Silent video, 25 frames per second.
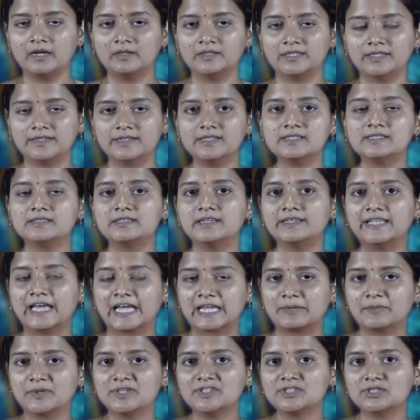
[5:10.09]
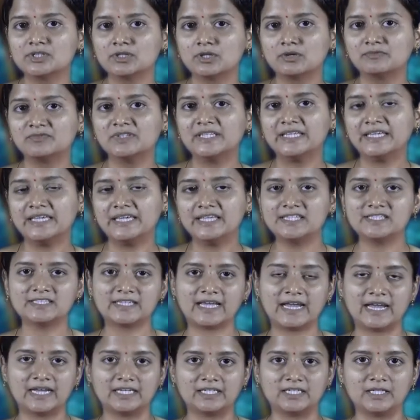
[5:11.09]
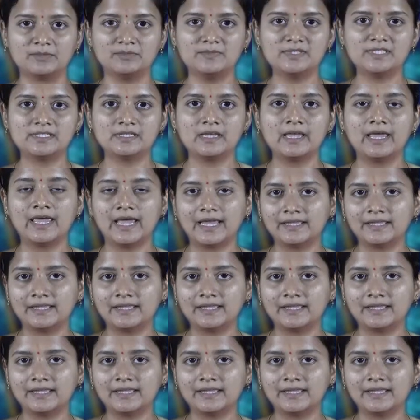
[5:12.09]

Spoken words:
That is, the dimension of each atoms